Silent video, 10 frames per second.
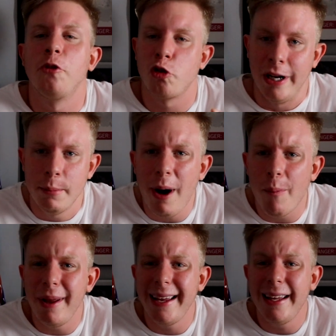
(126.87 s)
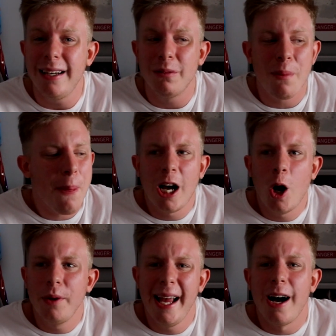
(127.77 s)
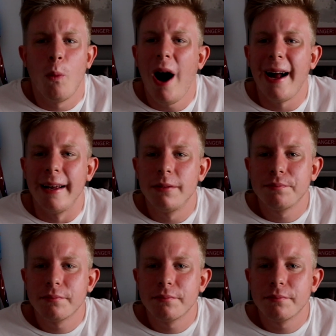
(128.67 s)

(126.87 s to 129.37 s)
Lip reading: dream about being. So yeah, why?